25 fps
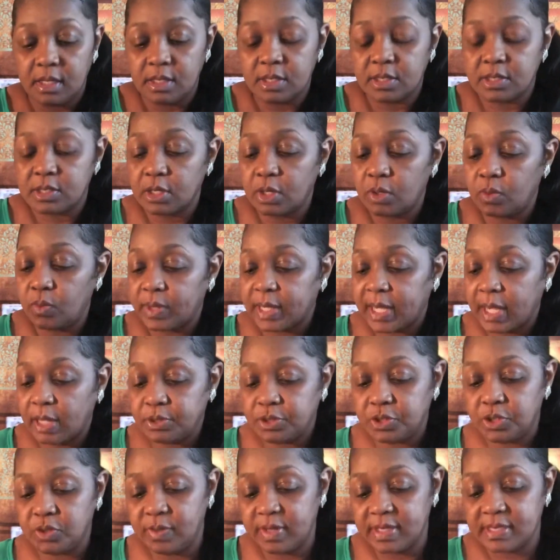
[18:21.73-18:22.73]
So what
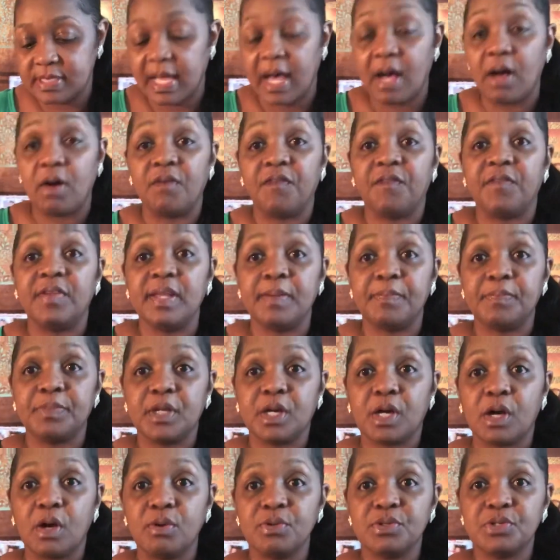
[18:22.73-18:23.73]
I'll do is I'll flip
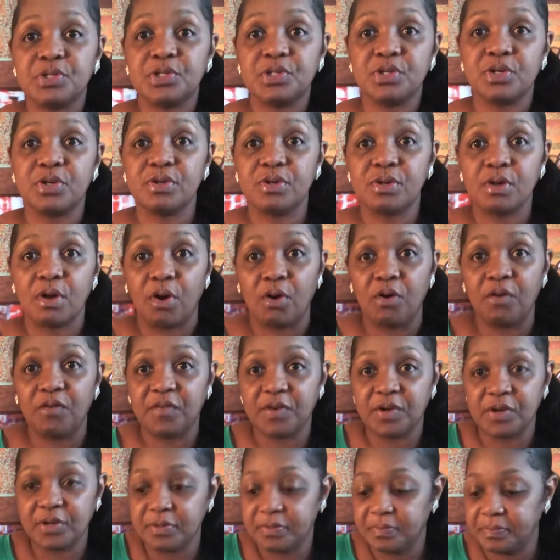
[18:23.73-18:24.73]
the coaster
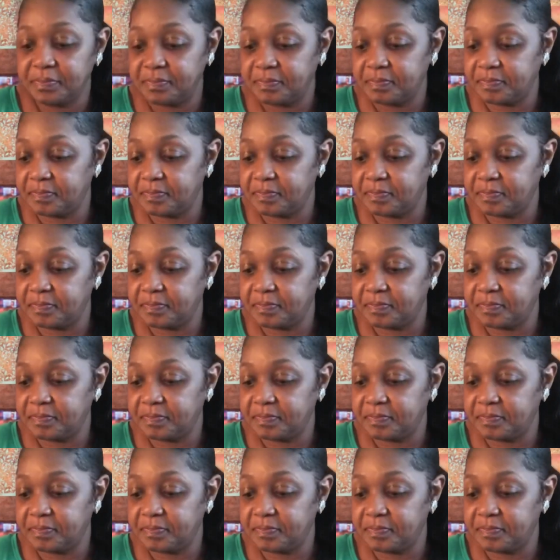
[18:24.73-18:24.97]
over,